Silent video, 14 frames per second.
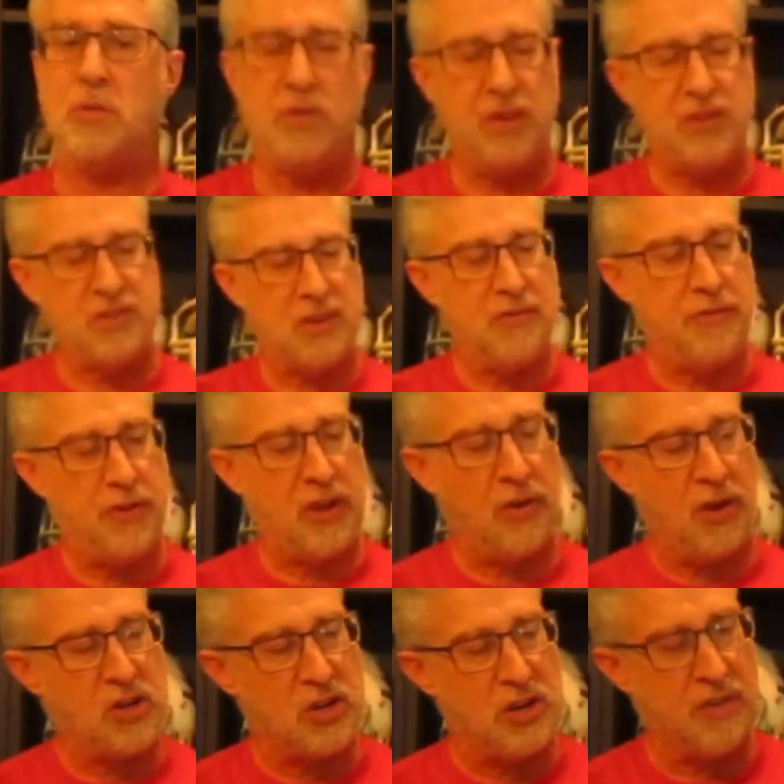with his
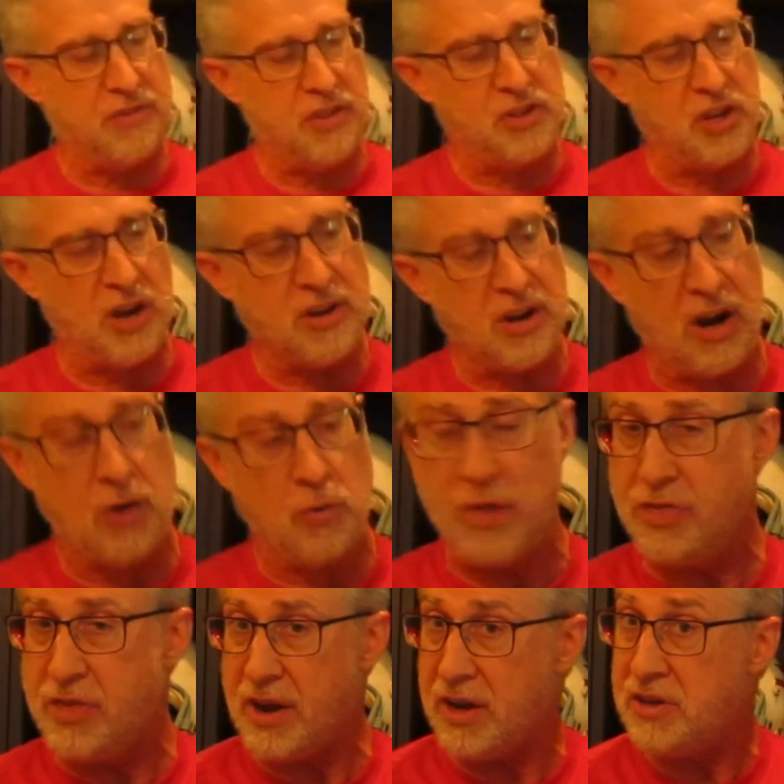configuration of the Dungard with then